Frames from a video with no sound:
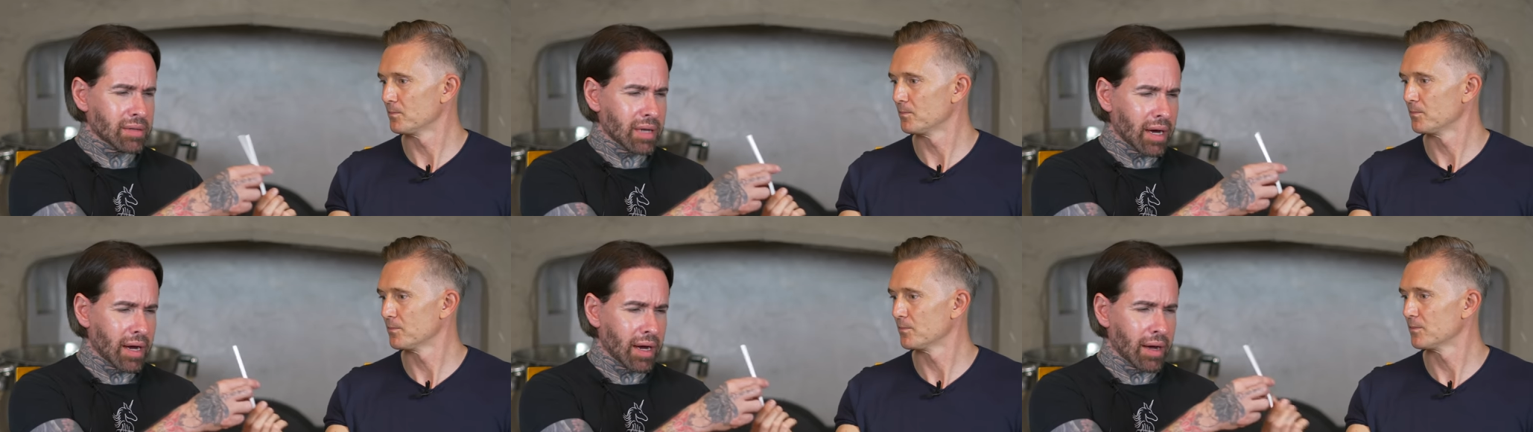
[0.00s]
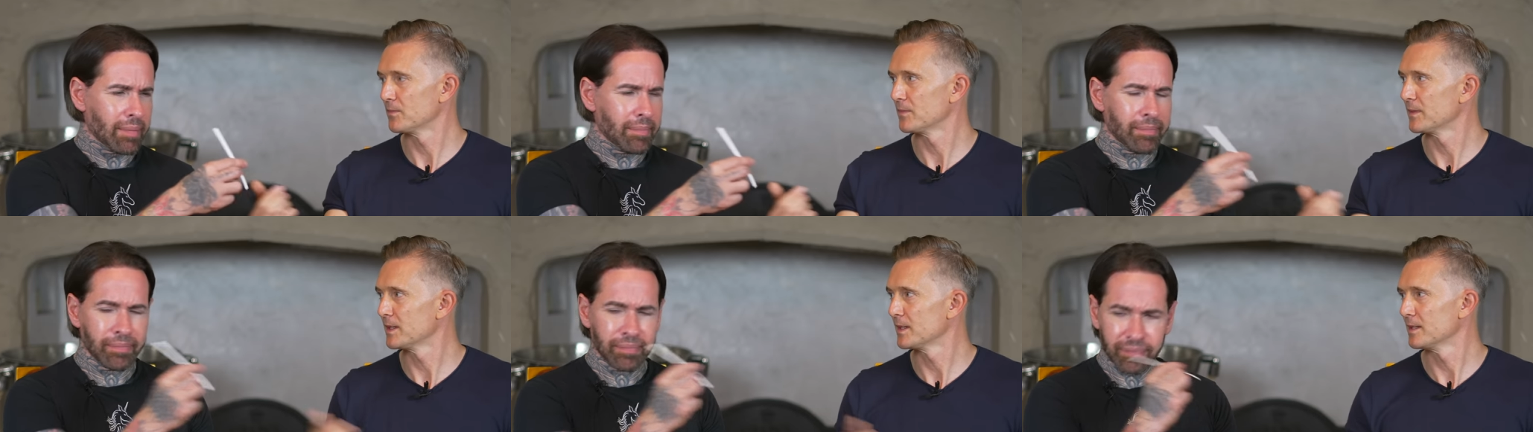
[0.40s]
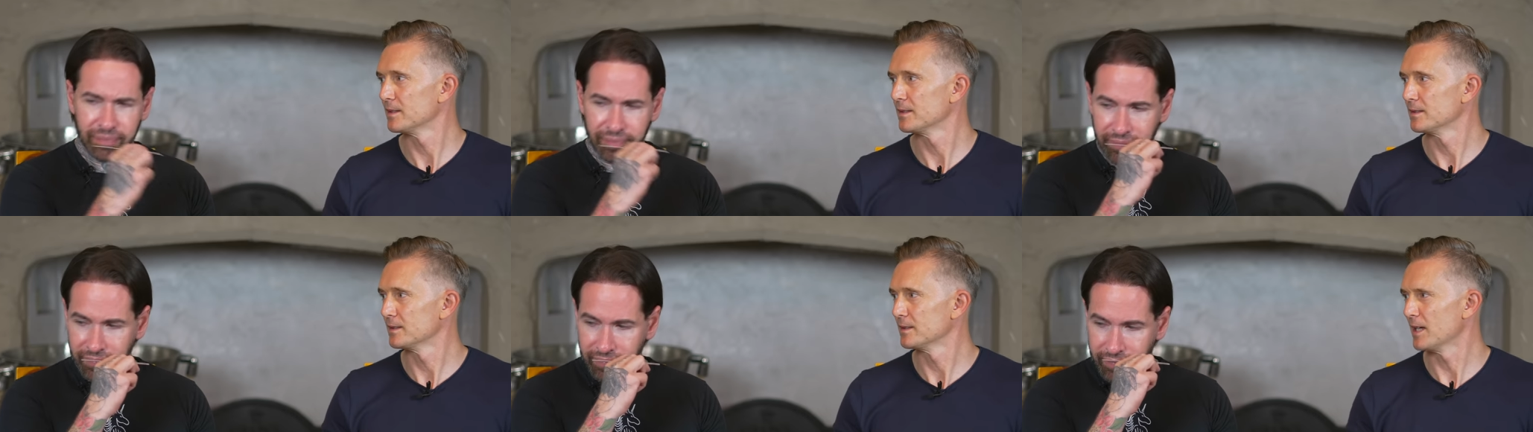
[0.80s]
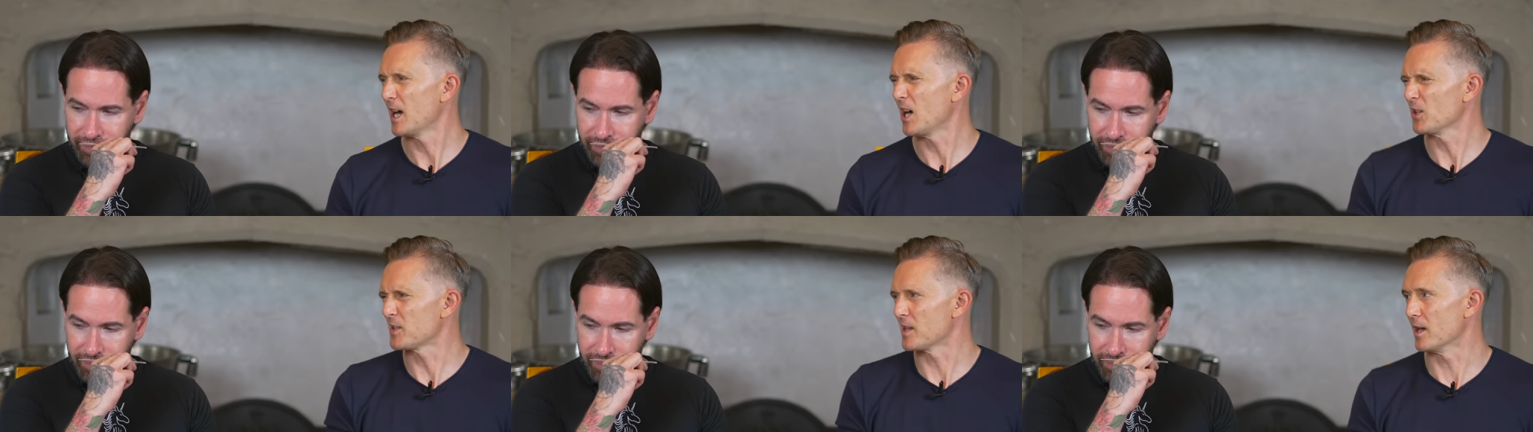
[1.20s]
Speaker 1: Um,
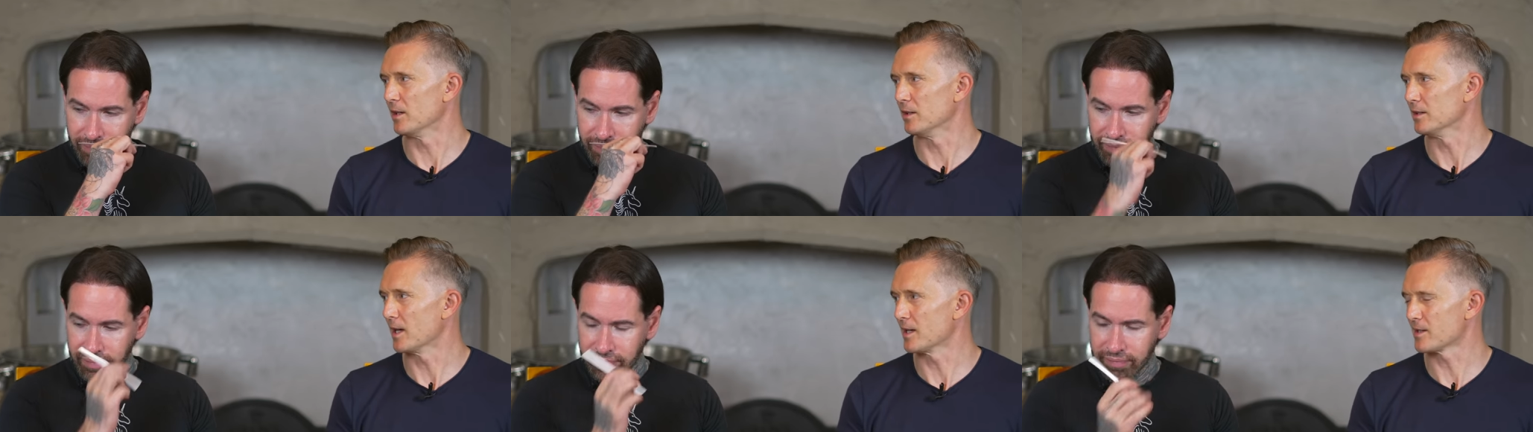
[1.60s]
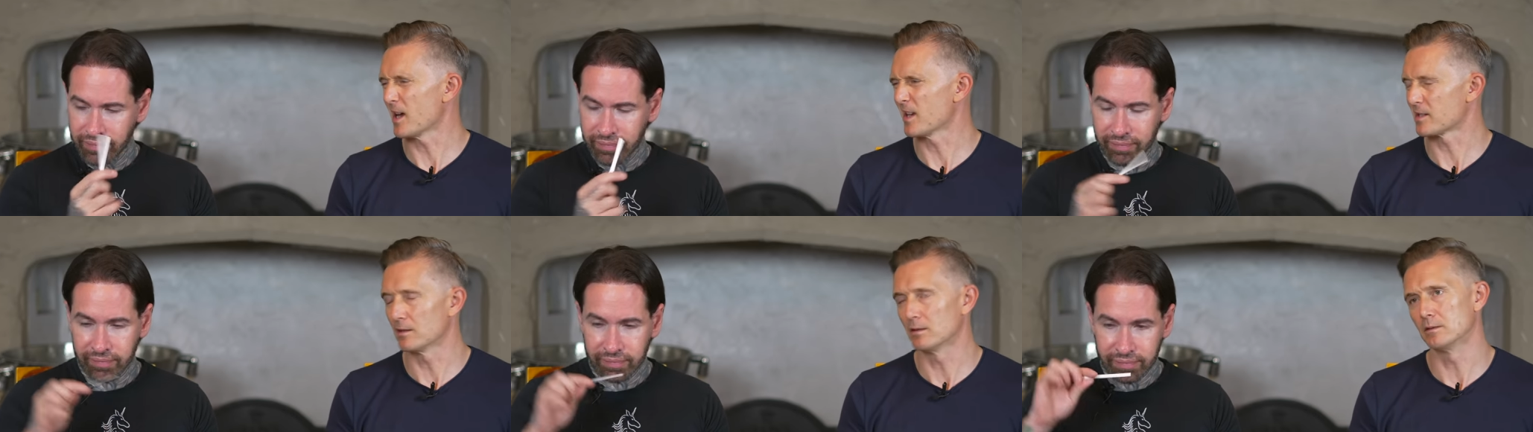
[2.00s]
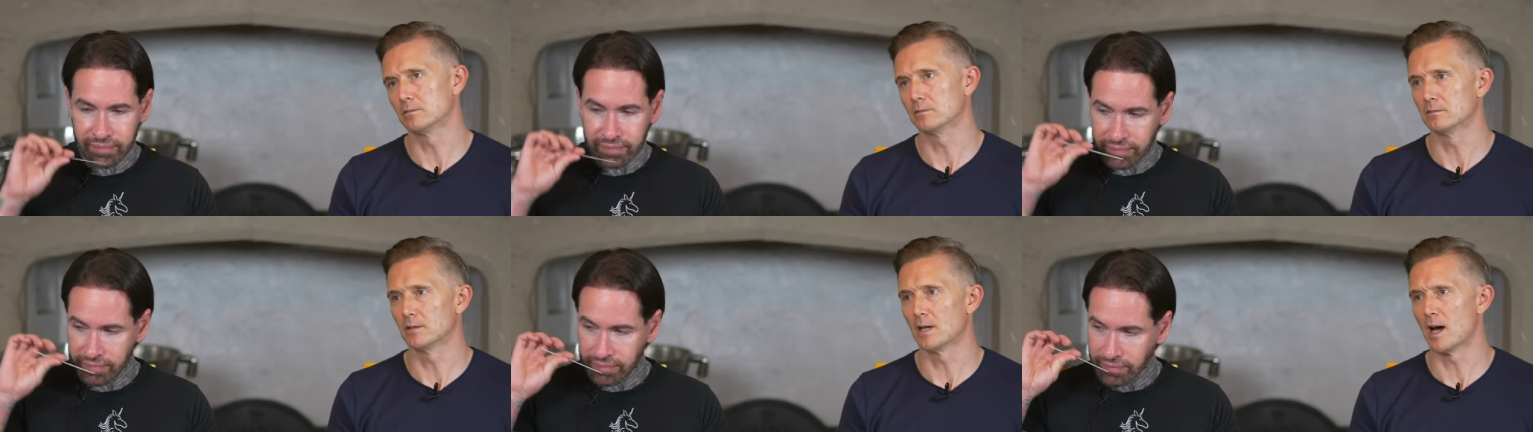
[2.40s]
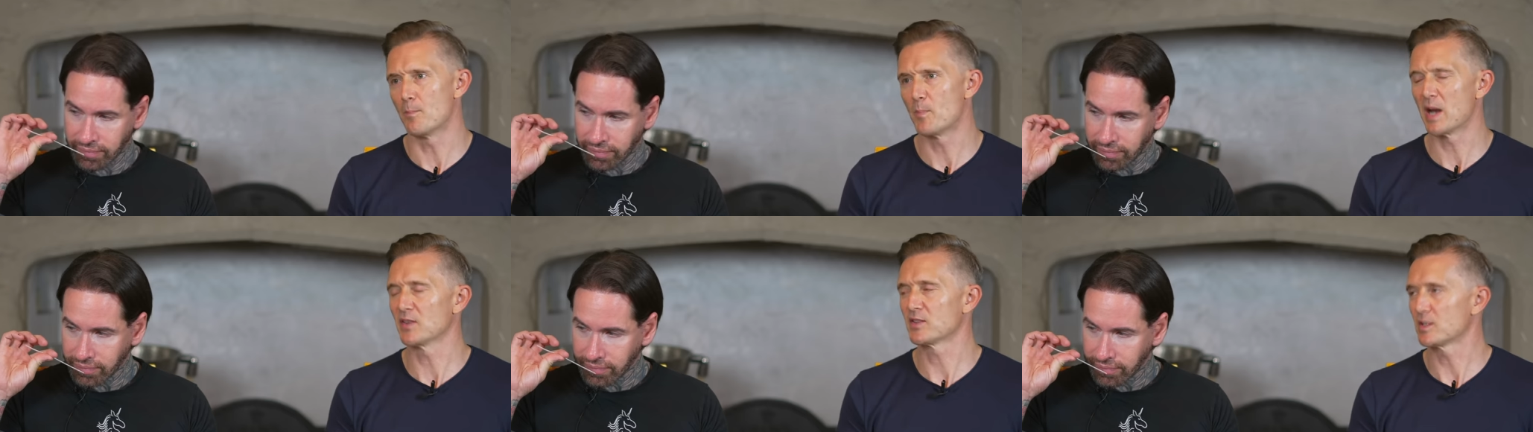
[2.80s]
out of 10, as, as a, a
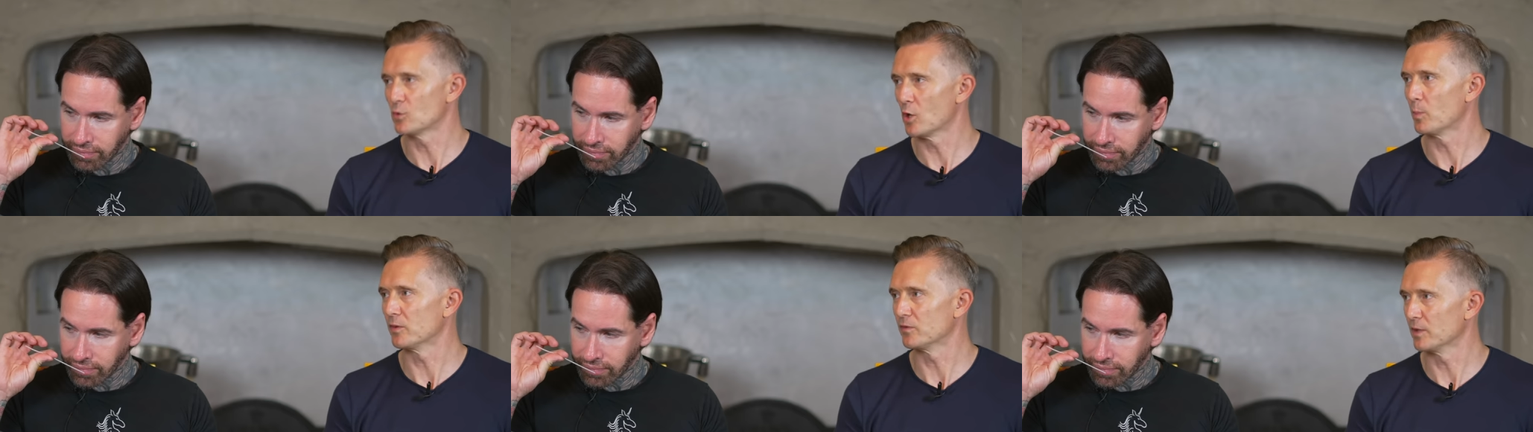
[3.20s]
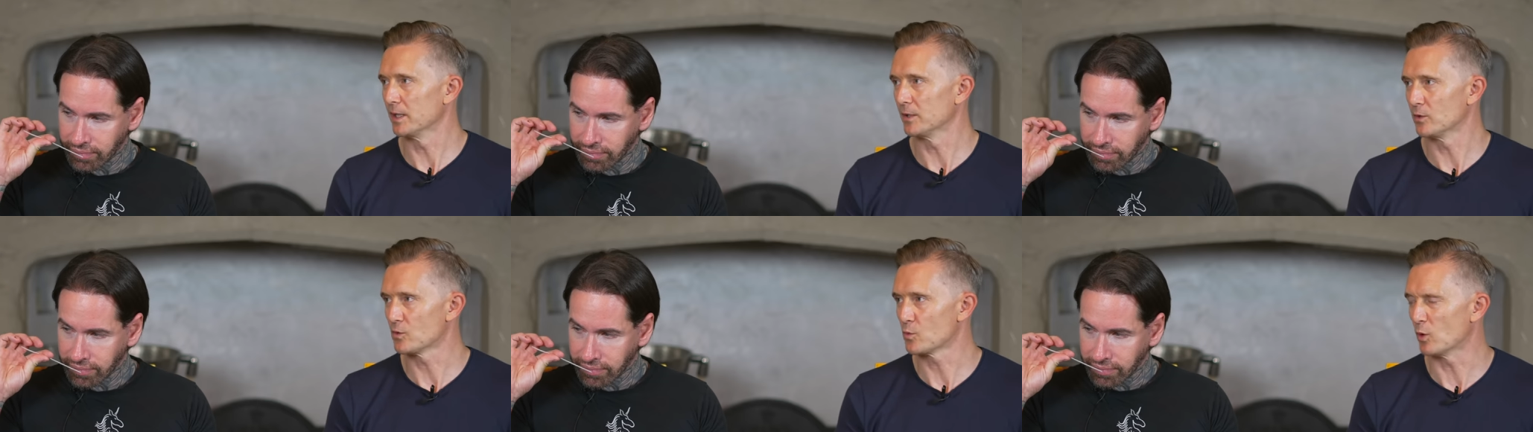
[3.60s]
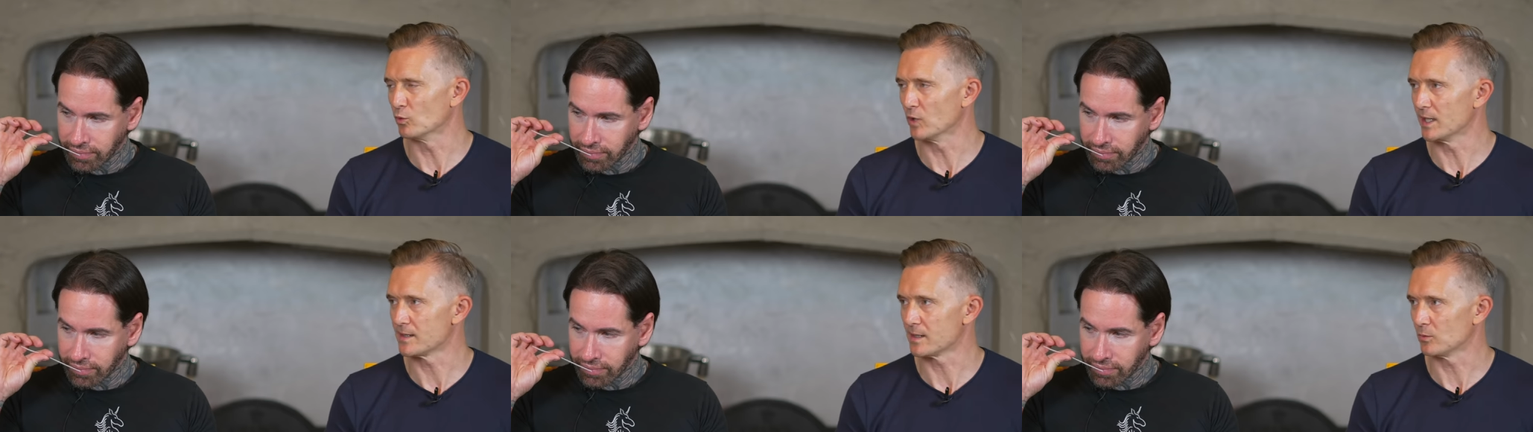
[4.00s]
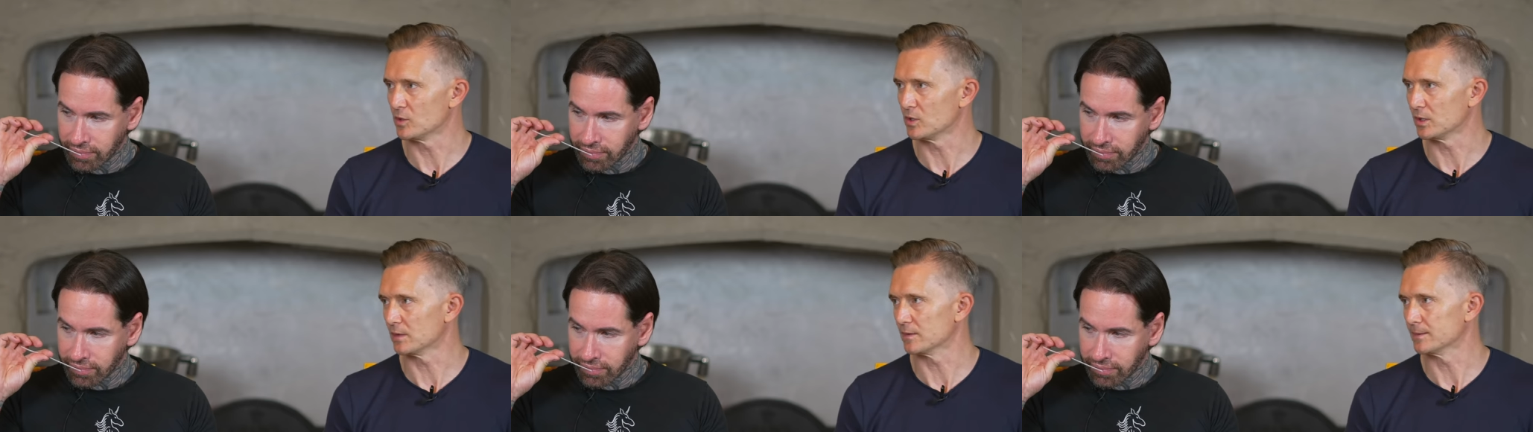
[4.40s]
panty dropper fragrance, what rating would
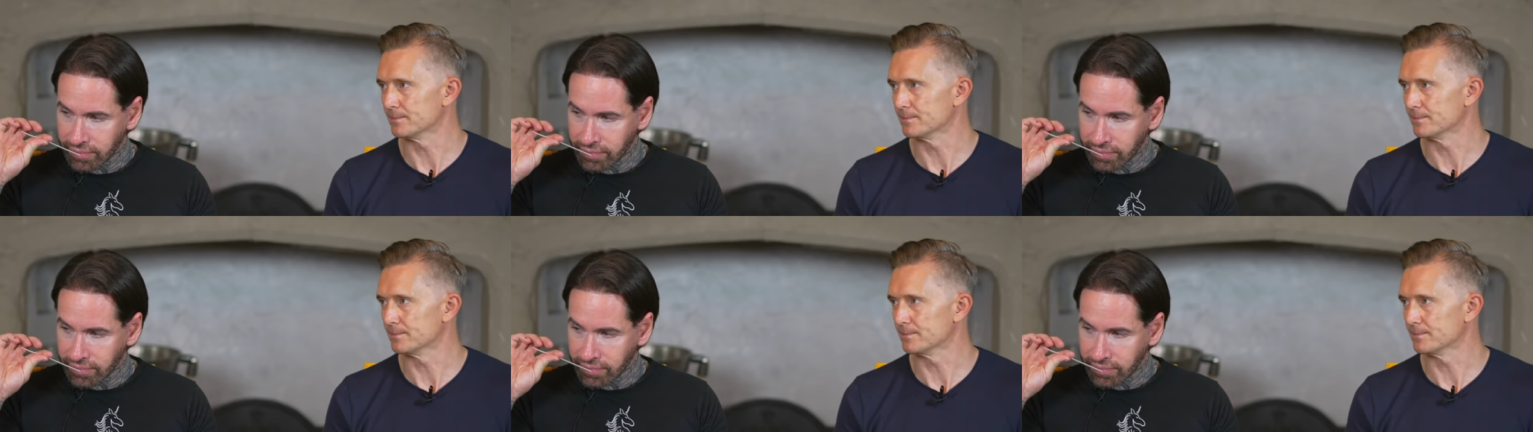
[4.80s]
you give it?